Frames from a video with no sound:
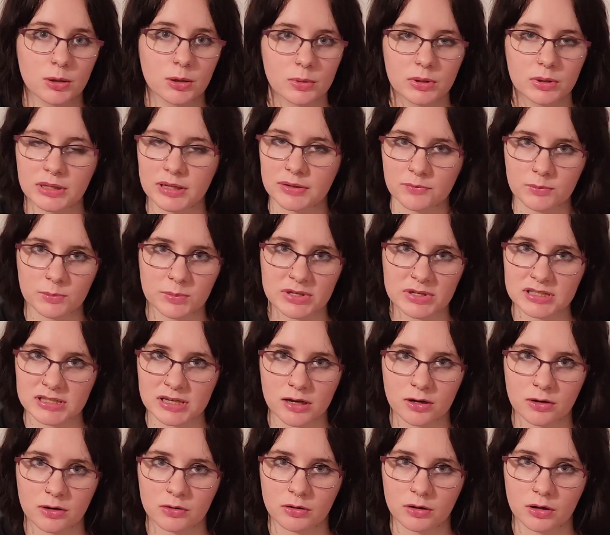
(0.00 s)
I'll never miss
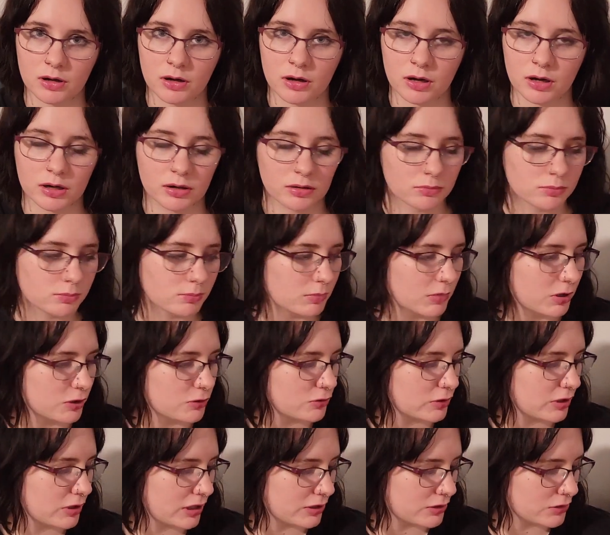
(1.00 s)
out on a
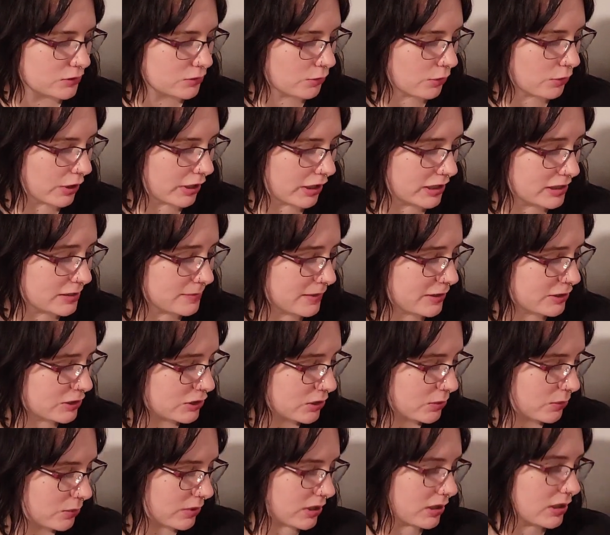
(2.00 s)
trans story,
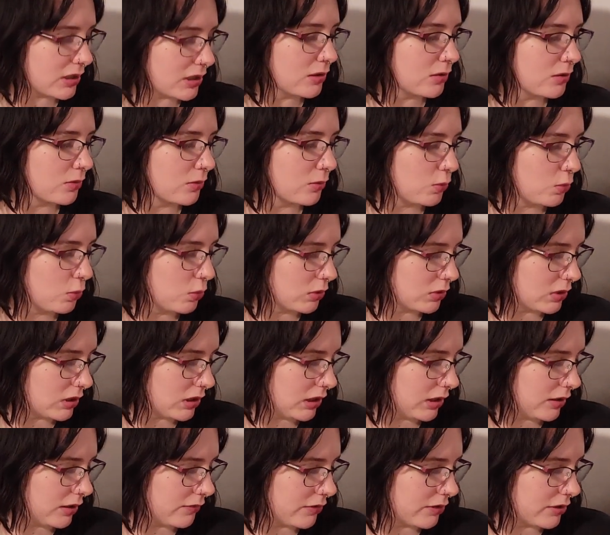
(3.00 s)
especially with a cool
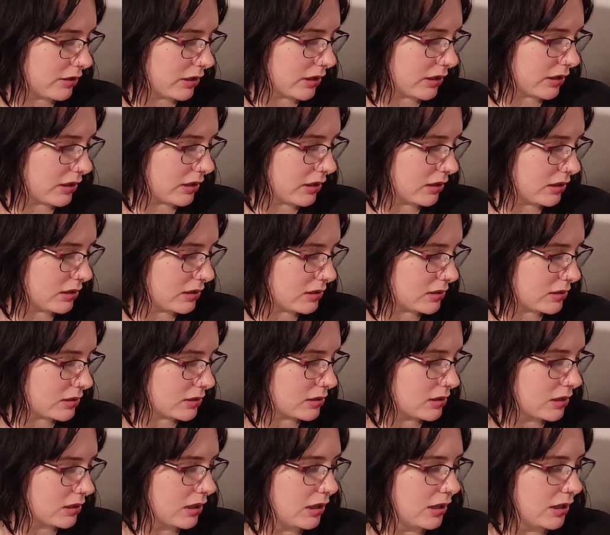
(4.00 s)
cover like this.
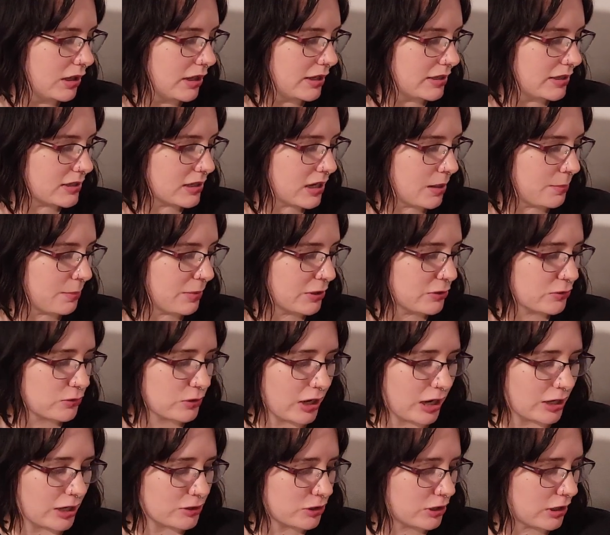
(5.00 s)
It's epic,
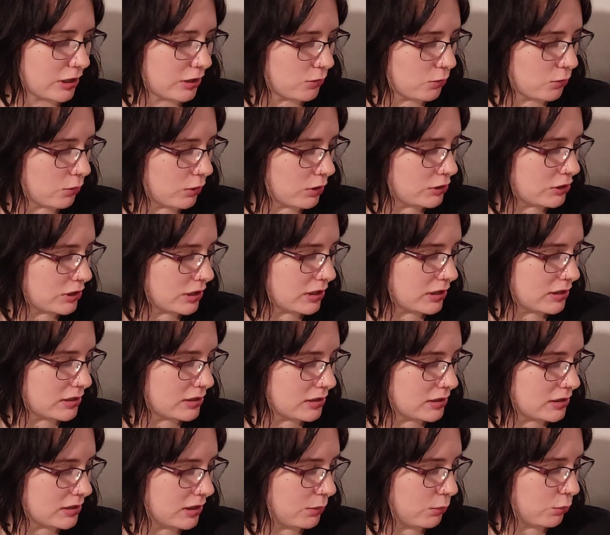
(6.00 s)
tragic, and
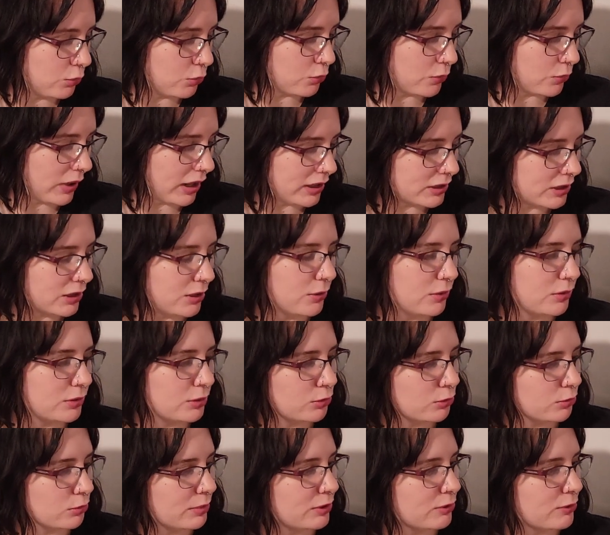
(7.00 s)
gorgeous. It will wreck you and
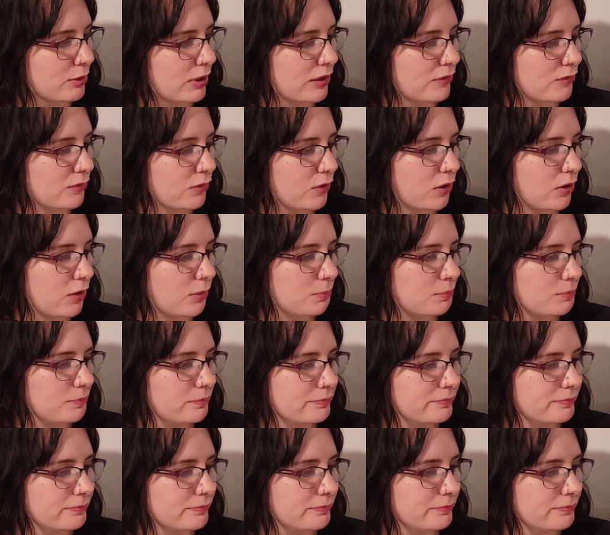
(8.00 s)
you'll be grateful.